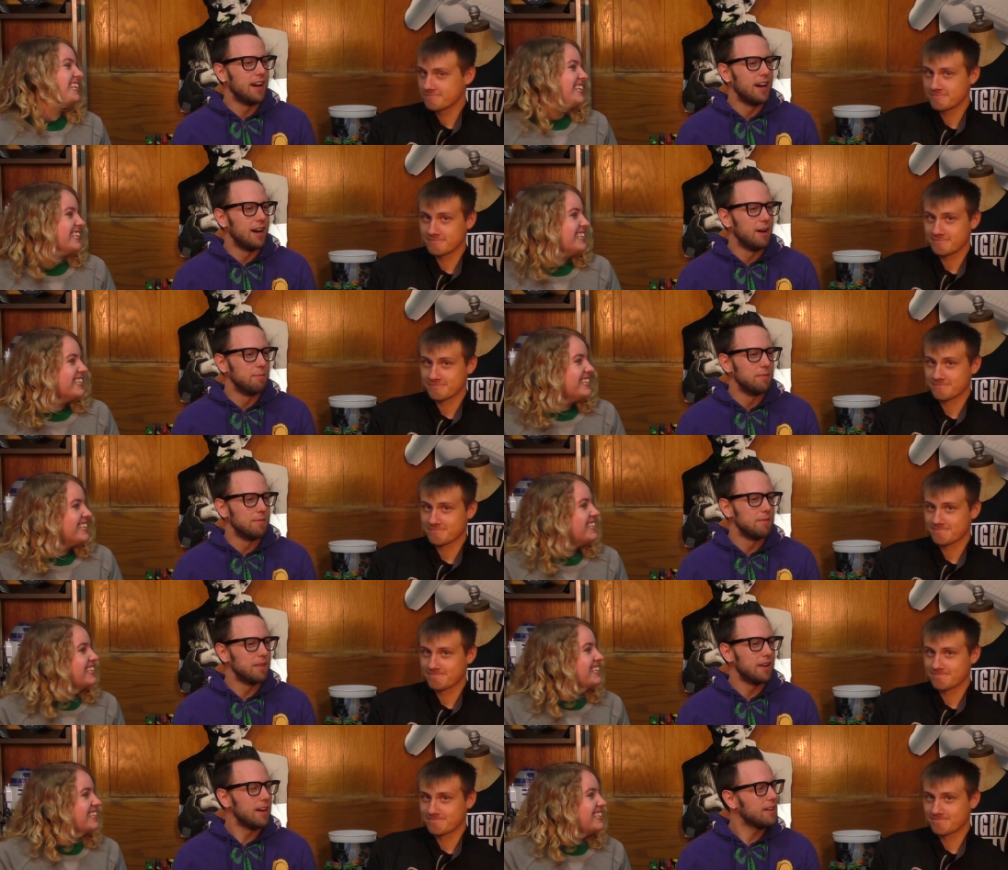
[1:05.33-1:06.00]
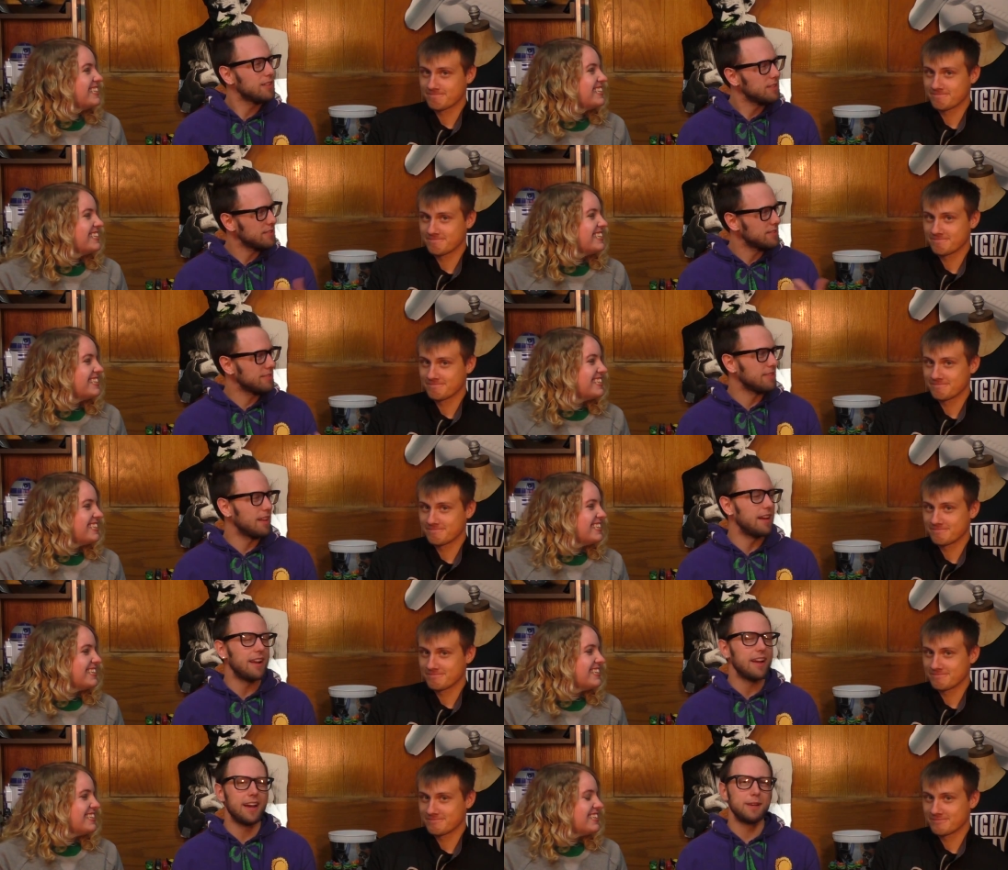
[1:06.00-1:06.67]
Speaker 1: um, I'll
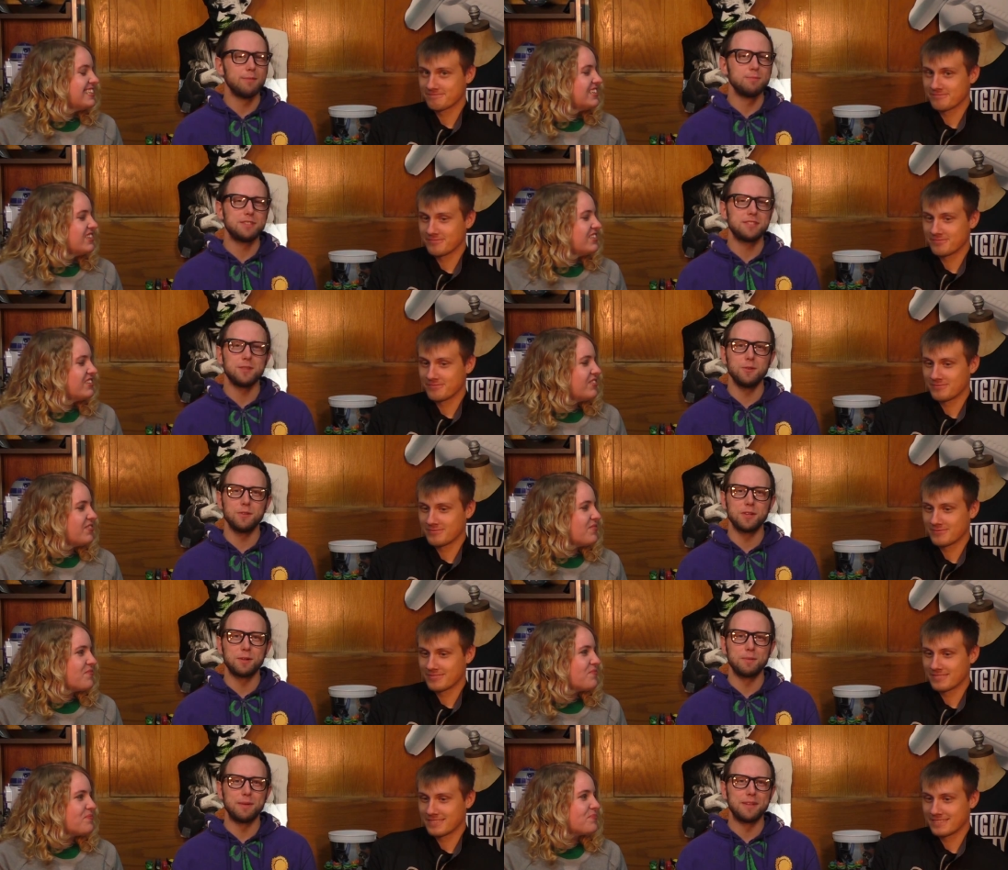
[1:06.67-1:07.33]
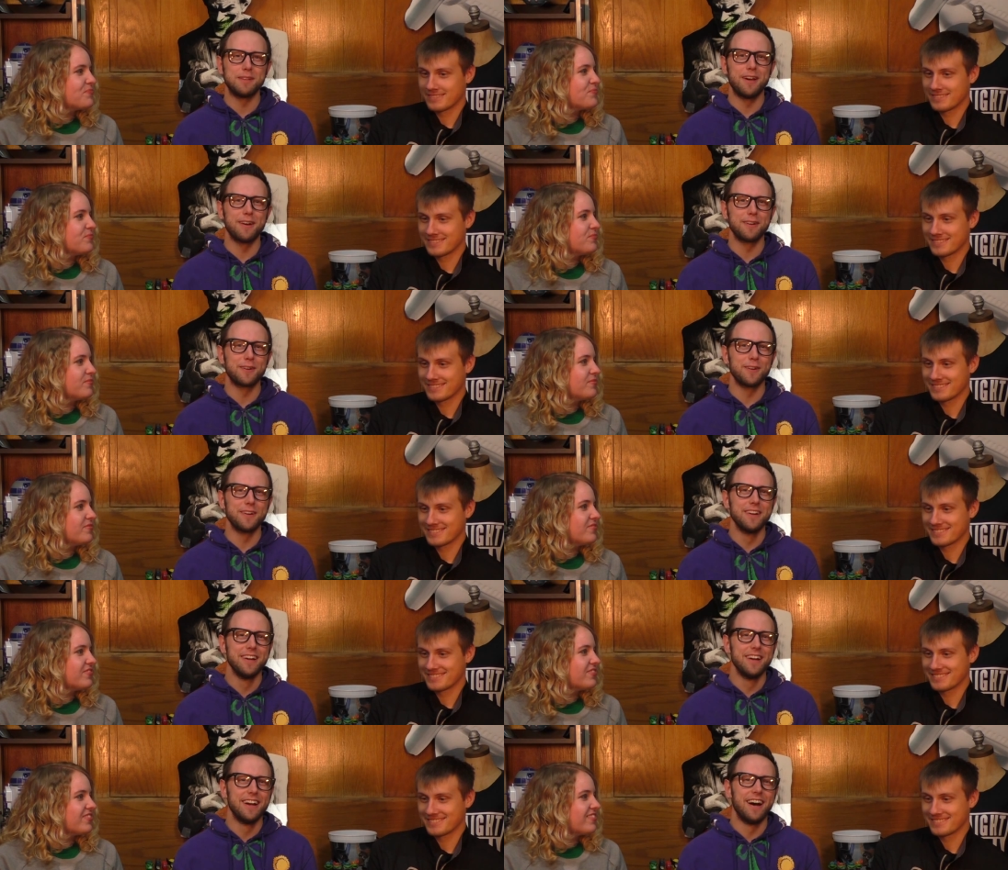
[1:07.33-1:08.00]
let Adam stew a little bit
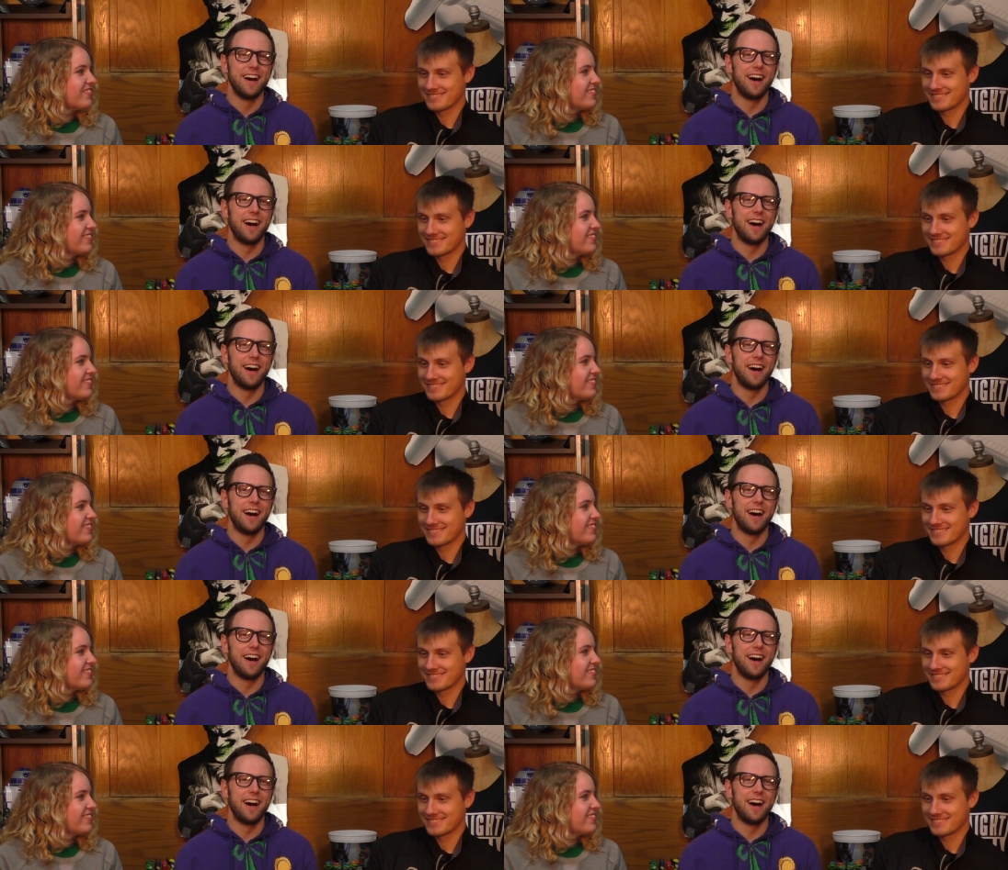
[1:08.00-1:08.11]
longer.